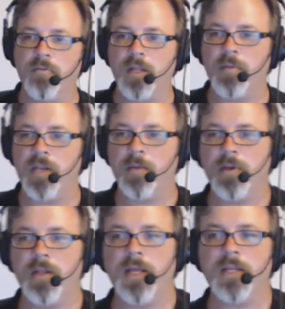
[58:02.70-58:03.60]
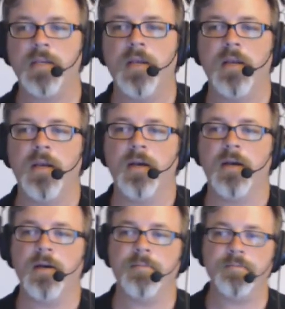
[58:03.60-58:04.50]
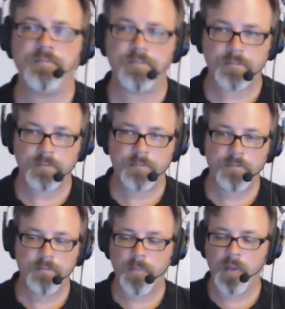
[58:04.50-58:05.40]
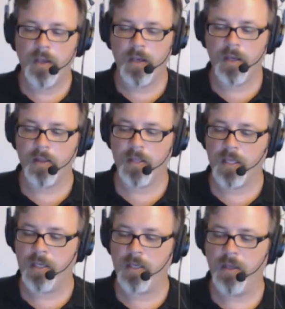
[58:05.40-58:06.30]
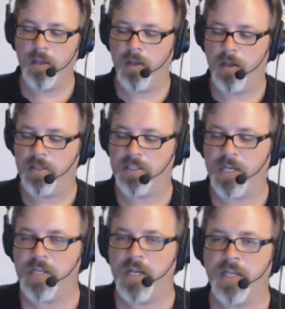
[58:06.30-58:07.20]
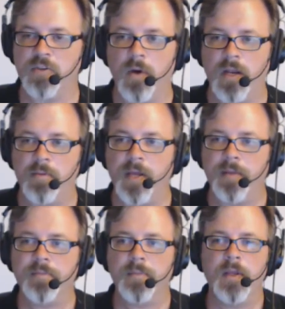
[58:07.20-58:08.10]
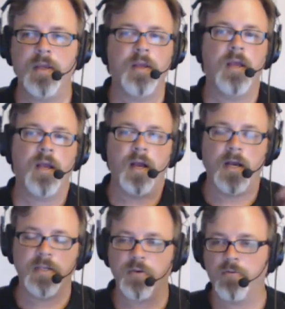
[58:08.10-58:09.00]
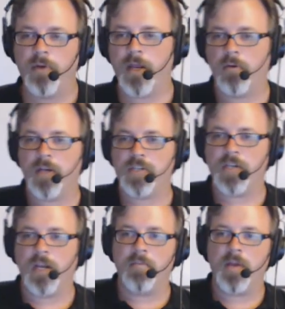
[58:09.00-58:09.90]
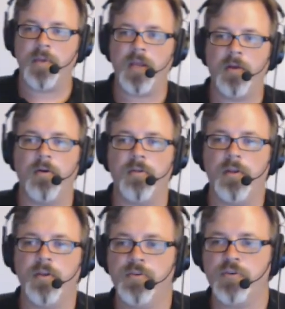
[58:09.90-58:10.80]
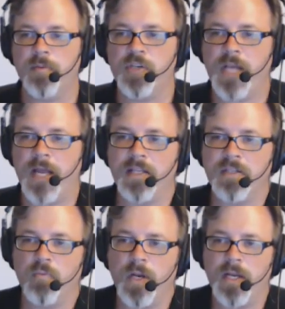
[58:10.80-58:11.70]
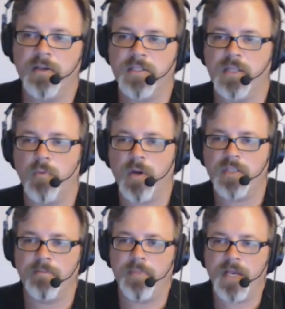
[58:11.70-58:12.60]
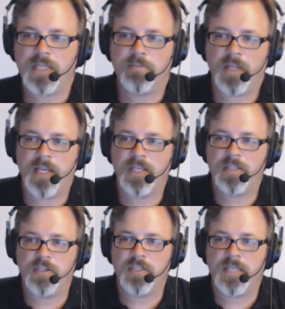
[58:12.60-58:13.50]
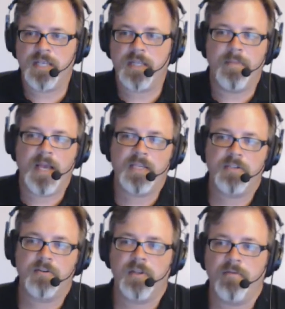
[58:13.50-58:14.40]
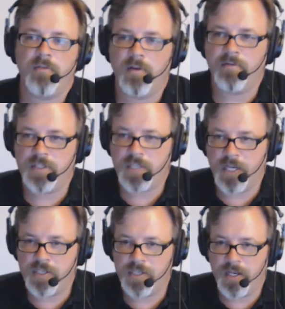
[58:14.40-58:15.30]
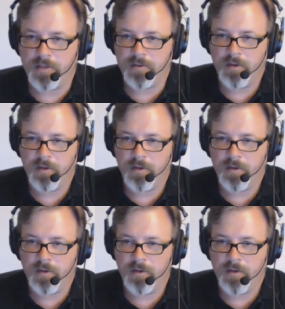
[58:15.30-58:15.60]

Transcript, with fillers: really manipulate um, uh, the uh, stage settings quite a bit. Uh, so great question coming up here on the Ustream chat is what is the, where's the best place to set the master level of a stage setting?